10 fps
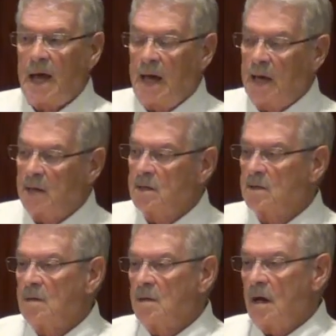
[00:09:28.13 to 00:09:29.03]
and
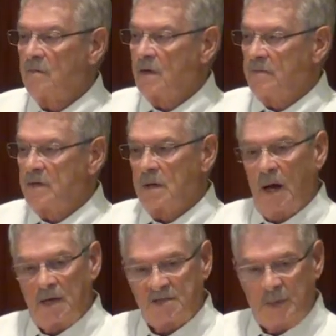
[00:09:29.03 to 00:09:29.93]
of leaving the
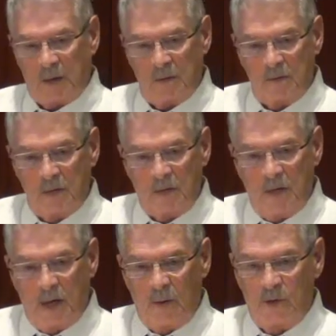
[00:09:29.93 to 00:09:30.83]
hospital
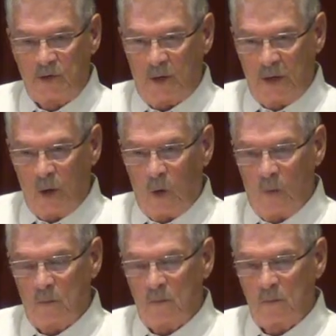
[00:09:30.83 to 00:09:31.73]
and returning home.